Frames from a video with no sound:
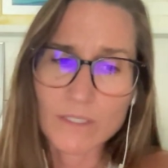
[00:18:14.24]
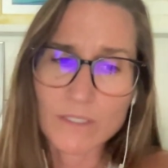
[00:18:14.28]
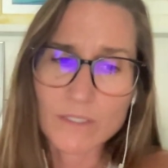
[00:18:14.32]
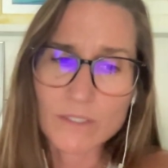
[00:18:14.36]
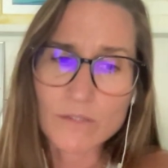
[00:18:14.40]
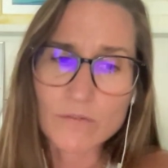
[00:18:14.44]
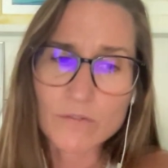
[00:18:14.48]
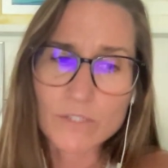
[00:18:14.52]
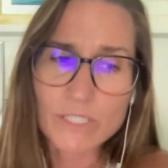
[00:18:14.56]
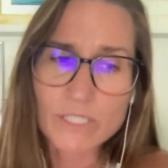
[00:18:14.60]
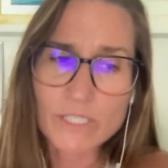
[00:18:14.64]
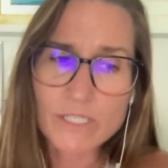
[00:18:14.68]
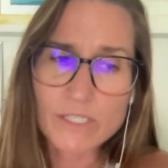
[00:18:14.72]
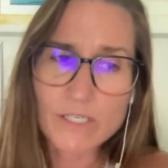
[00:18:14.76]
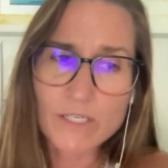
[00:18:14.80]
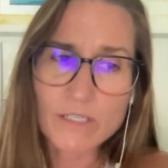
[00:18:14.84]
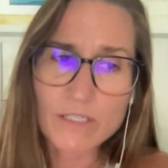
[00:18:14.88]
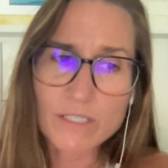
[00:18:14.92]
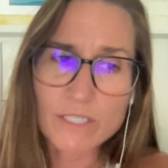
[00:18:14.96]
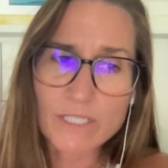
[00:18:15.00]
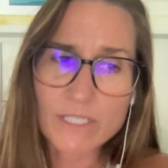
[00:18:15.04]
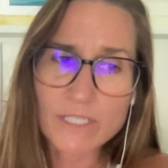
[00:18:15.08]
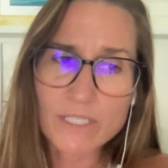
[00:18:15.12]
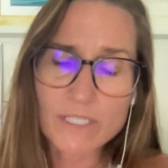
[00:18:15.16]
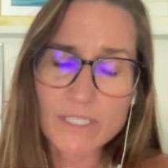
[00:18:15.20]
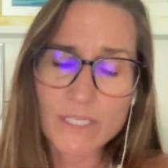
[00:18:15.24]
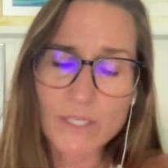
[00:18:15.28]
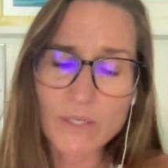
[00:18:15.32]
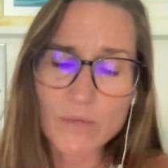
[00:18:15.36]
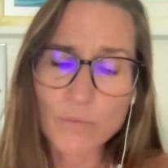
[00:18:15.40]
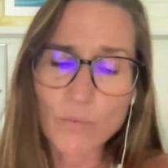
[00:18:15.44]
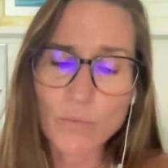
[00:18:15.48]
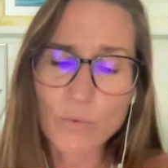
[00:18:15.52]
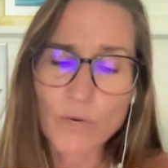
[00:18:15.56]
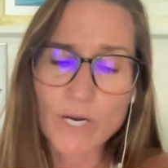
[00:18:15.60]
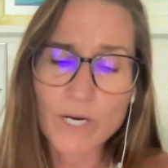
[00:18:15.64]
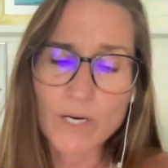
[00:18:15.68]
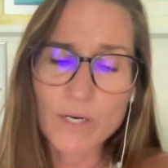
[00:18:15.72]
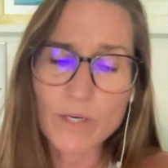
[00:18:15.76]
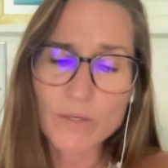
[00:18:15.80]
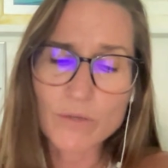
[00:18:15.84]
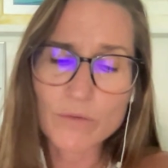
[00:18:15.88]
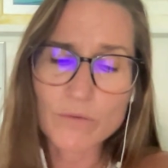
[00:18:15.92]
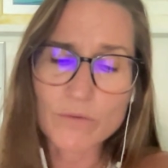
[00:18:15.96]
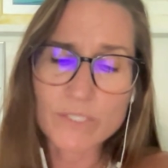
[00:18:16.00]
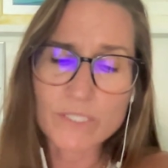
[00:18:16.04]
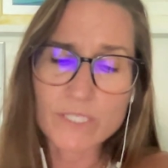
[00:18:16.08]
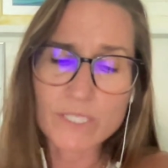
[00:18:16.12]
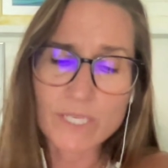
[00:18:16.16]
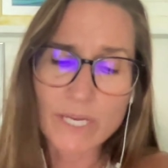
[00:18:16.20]
So just start to see where
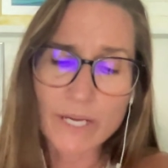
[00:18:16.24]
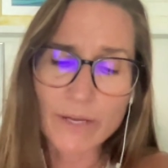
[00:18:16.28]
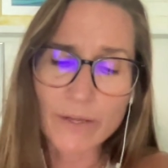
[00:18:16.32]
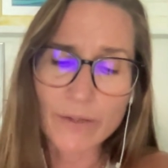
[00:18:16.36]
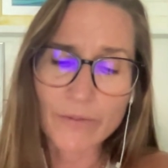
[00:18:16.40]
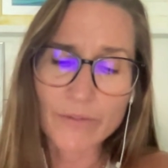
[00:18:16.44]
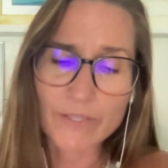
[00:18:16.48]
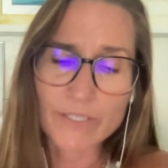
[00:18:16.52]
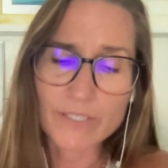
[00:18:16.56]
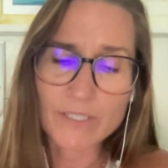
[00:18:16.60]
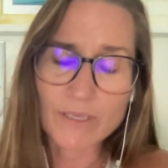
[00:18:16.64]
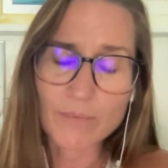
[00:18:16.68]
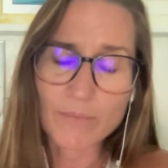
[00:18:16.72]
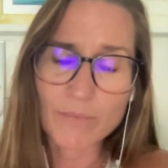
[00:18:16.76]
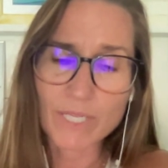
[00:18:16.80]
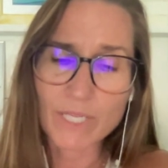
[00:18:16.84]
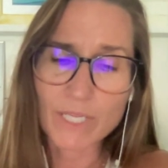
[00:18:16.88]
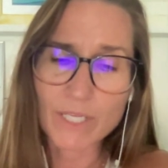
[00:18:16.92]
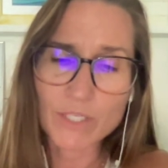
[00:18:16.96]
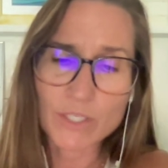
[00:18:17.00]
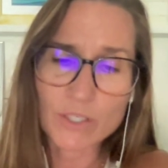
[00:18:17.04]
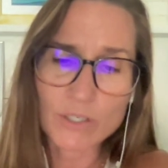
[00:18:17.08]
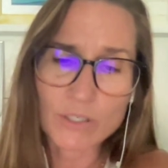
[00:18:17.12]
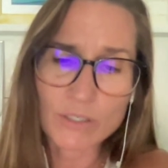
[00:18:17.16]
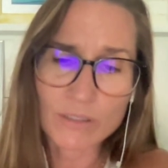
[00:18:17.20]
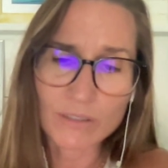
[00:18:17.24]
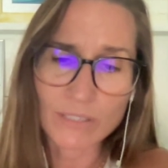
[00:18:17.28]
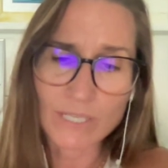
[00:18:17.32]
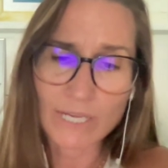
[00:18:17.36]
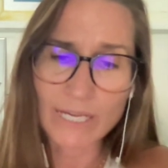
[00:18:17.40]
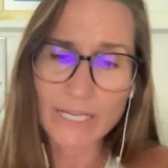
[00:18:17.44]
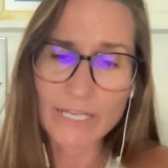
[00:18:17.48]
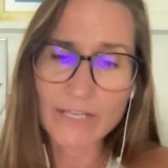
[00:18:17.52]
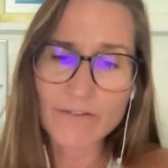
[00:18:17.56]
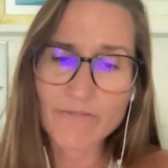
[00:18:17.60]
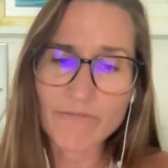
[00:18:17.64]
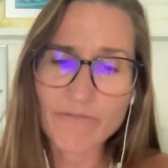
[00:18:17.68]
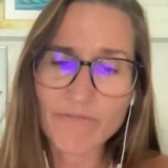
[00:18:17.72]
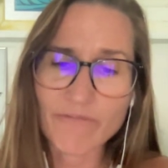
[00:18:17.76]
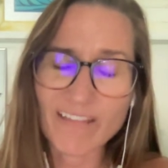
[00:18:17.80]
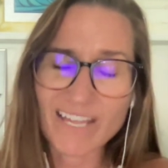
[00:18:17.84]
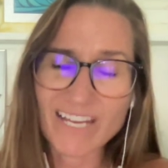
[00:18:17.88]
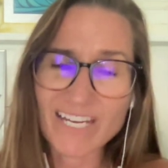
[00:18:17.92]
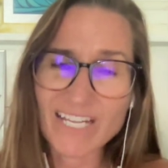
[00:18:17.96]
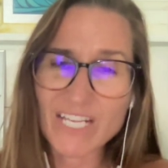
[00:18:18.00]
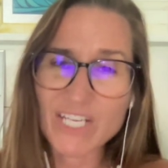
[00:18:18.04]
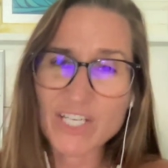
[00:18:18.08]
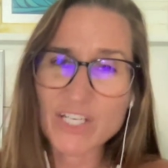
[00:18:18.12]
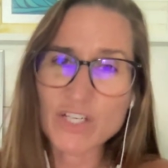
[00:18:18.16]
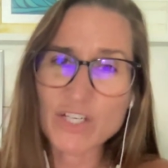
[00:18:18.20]
you see healthism in your life
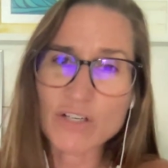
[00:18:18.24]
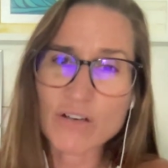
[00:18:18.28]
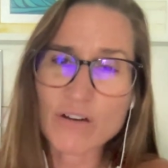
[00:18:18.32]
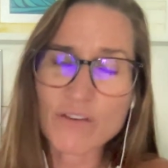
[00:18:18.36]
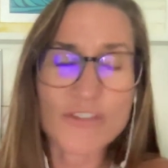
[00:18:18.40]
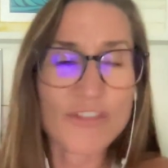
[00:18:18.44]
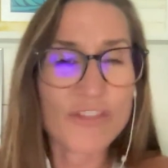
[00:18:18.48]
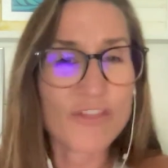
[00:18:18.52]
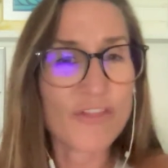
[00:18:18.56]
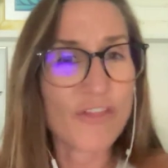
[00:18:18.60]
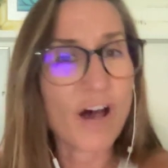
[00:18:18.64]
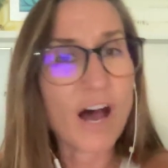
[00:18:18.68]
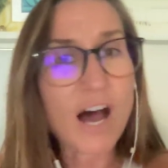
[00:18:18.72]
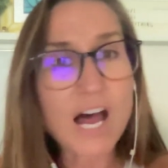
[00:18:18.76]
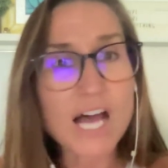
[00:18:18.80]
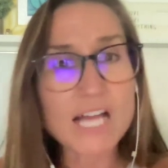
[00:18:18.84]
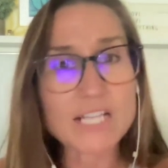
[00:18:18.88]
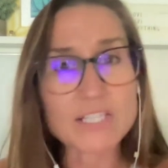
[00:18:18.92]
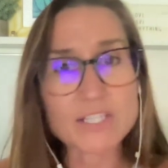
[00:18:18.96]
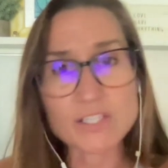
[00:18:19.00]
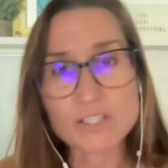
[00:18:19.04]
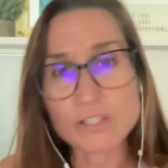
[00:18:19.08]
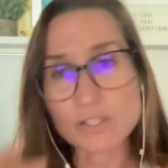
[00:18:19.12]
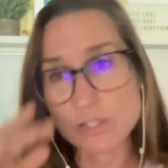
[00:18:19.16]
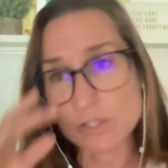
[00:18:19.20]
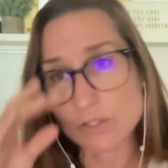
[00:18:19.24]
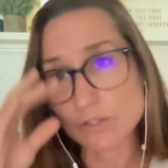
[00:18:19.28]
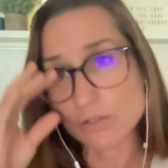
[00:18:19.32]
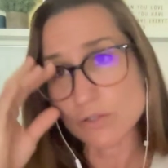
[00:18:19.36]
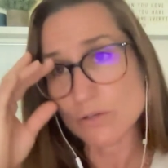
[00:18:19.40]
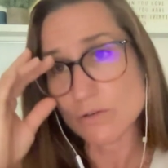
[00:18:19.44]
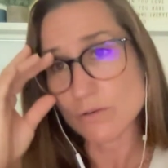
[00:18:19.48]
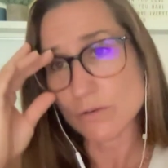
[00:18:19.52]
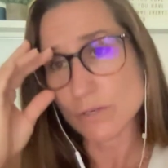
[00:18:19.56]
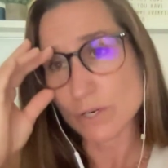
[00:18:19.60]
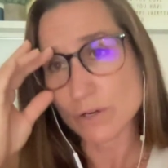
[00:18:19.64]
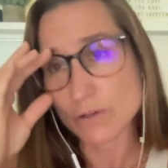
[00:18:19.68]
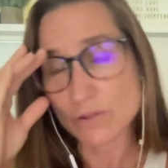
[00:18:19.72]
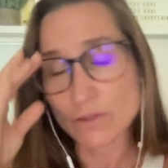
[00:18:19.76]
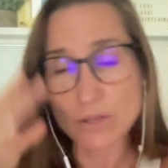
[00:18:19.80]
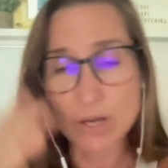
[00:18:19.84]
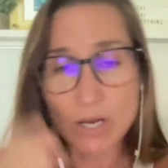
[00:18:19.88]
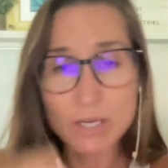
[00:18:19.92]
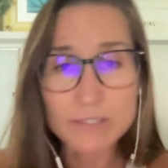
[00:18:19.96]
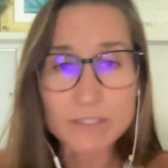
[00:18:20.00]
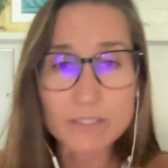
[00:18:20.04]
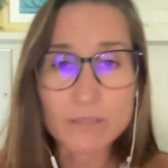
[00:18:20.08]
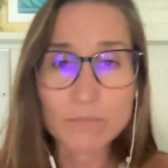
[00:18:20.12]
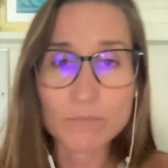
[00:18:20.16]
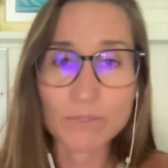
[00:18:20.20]
and in your thoughts too, your
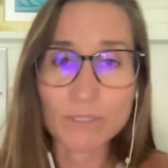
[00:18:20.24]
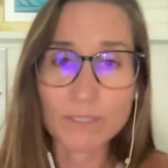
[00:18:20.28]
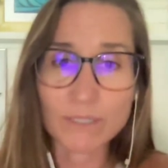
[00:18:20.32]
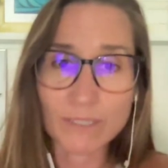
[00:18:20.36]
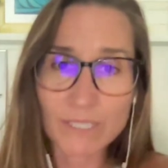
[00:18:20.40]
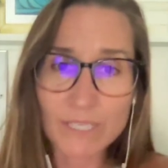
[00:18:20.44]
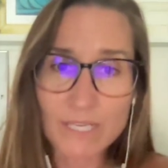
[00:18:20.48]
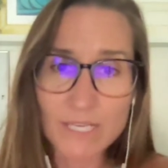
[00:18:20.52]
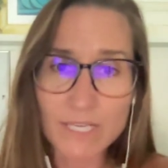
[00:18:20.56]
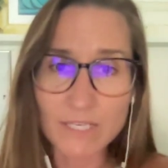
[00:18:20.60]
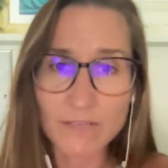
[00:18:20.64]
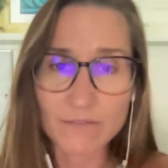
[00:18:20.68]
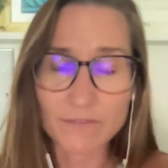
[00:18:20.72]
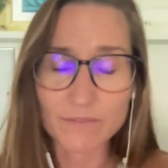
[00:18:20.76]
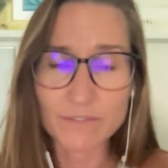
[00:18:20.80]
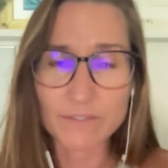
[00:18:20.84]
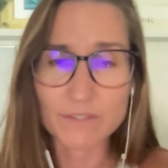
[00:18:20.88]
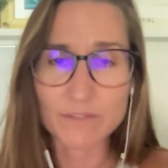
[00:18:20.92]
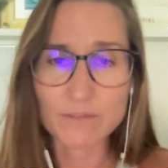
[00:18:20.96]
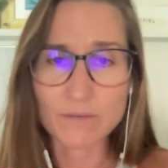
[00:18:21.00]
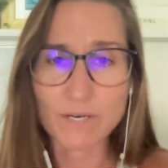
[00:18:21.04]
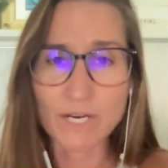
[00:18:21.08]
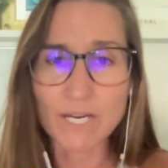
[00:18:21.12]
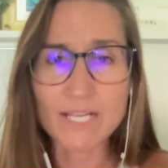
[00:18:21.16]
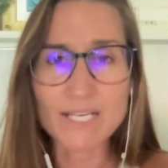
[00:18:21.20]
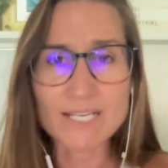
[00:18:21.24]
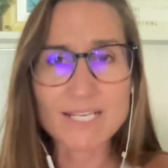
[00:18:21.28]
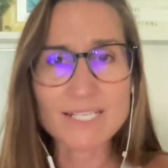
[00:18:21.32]
thoughts and beliefs, right?